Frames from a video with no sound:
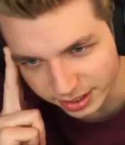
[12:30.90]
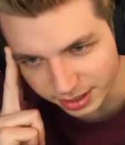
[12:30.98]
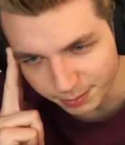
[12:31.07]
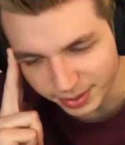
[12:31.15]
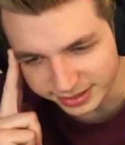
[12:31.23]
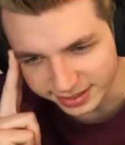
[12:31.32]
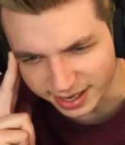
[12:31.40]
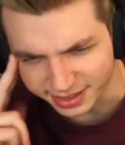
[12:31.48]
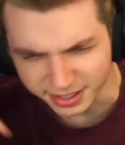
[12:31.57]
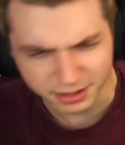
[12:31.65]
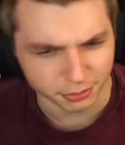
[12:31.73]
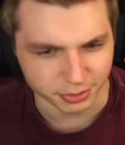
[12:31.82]
an impact. I
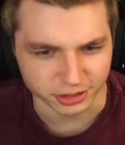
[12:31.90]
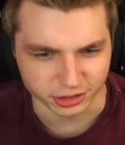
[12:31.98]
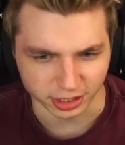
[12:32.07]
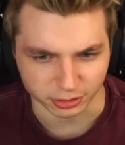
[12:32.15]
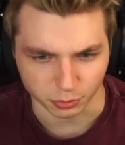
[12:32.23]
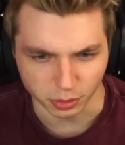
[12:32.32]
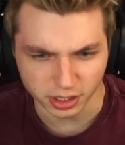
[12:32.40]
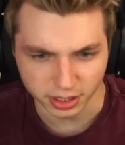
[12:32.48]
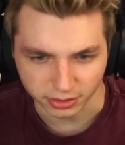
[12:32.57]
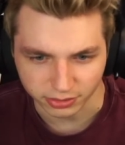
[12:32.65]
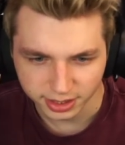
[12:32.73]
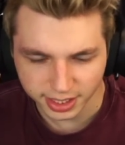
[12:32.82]
think the reject
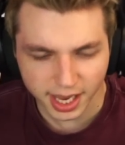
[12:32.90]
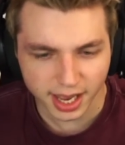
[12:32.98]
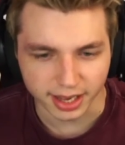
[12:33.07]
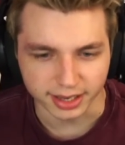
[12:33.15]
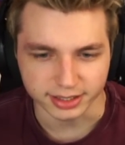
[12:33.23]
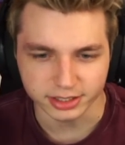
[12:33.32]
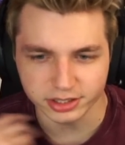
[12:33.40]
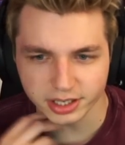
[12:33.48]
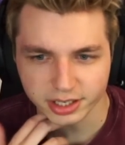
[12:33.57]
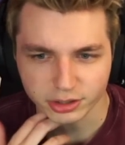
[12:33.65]
once. Yeah, he did it